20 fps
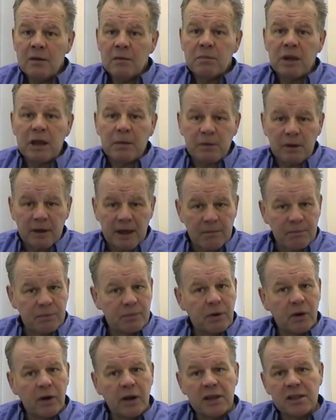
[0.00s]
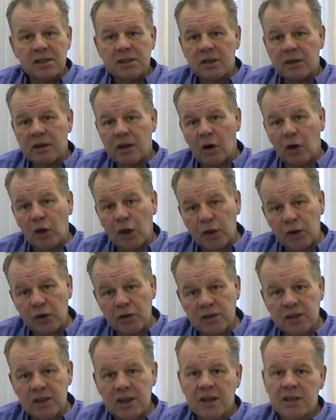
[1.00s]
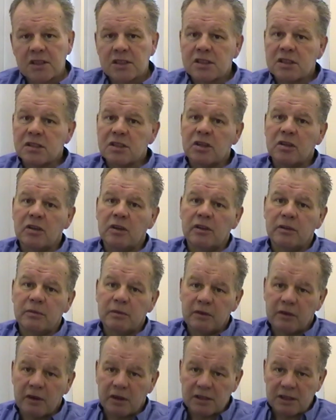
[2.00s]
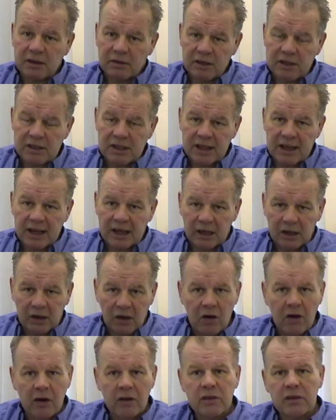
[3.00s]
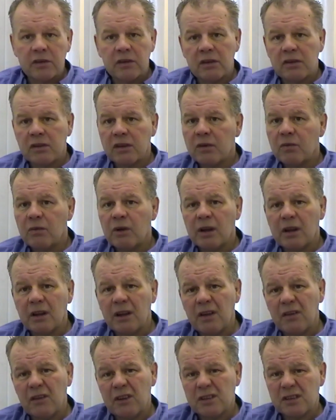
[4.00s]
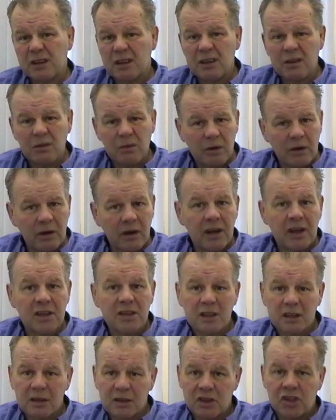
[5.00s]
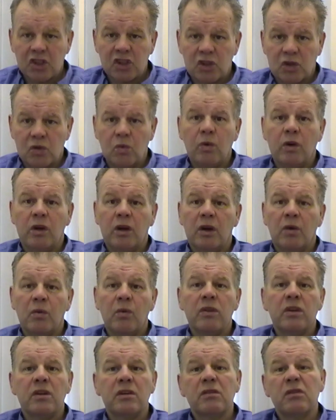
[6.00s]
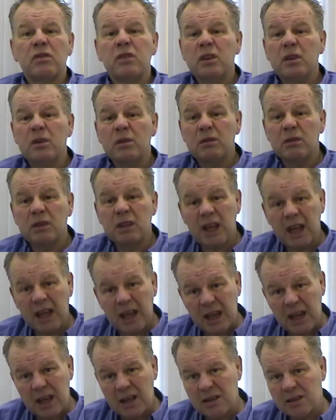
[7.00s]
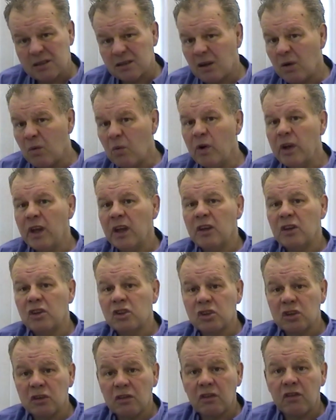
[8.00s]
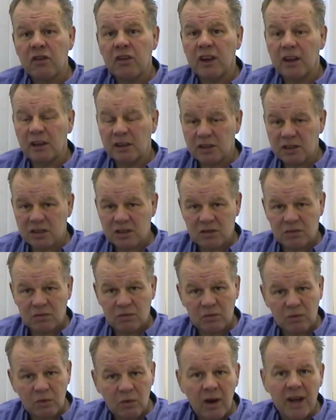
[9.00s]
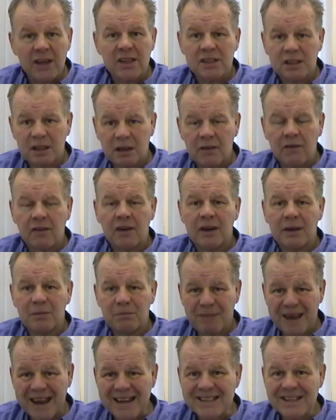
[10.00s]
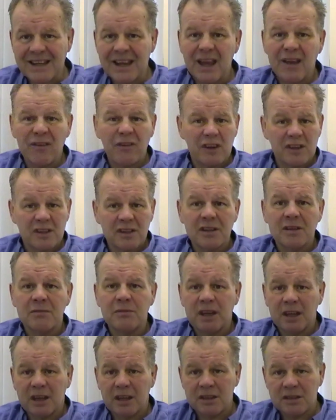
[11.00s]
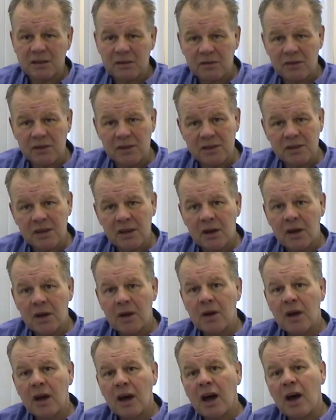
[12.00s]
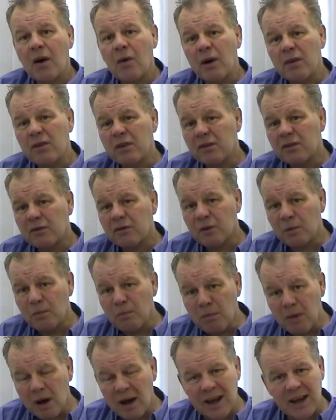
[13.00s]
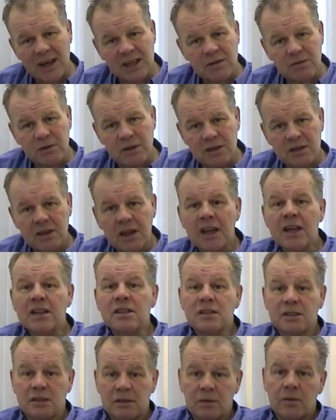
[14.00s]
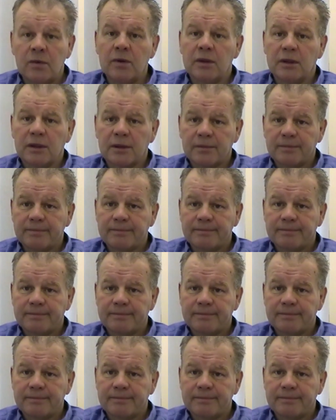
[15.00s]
People get put into orthotics to tell them they've got to have this leg longer than the other. Well, if it's going to work, it should work within a few days, a week. You should feel quite significantly better if it's going to make a difference. However, from my experience, it doesn't work.